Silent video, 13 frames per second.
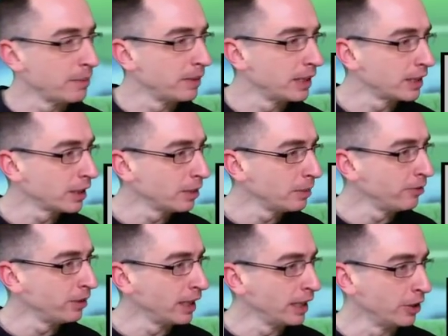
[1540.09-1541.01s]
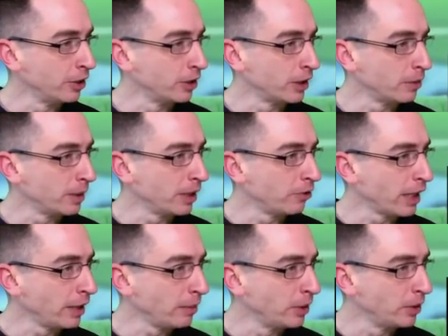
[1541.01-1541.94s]
It's going to be really good. It's going to be a
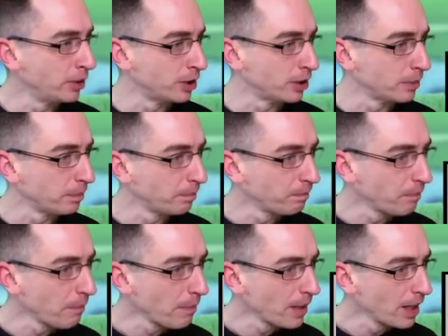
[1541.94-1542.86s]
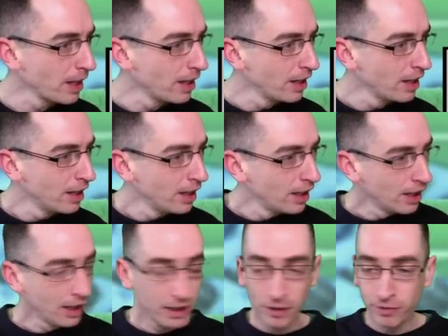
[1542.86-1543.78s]
great boost.
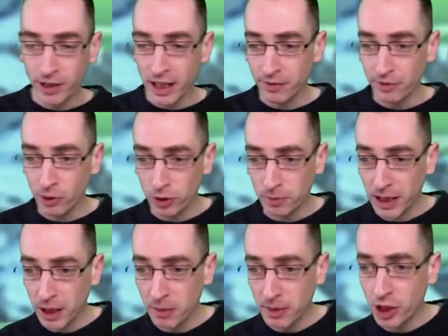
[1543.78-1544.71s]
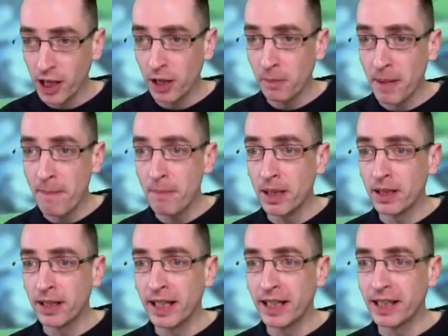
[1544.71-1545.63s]
And don't forget, if you want to become a channel member,
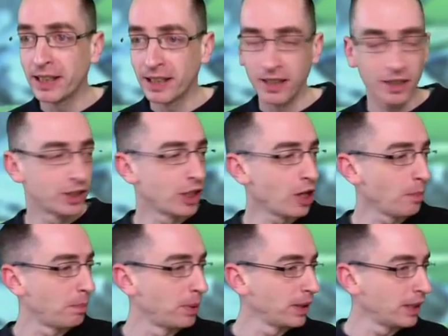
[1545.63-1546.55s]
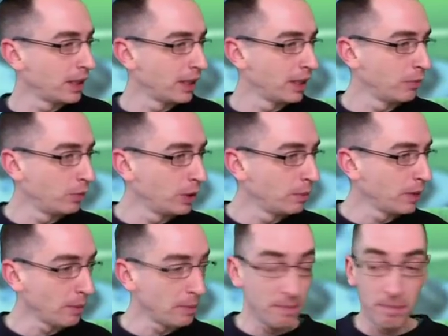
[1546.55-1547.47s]
link is at the top. I'll
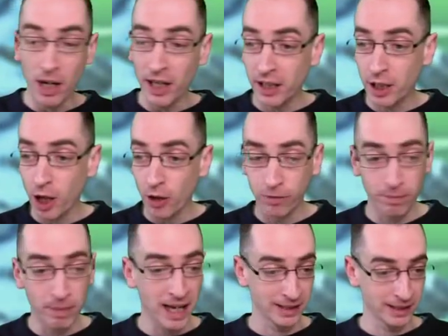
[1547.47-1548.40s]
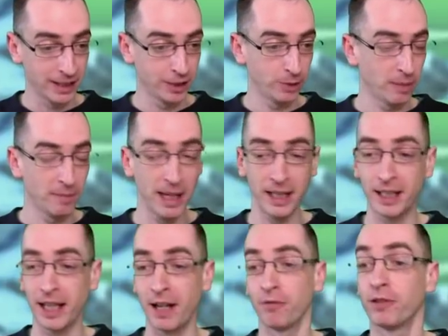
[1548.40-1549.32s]
be buying the golf pass later on my main
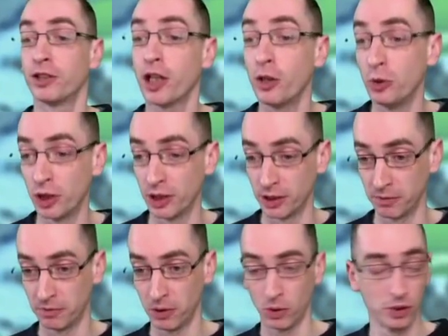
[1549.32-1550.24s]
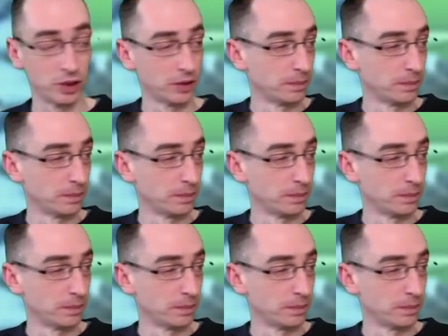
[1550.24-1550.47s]
account for tokens, of course.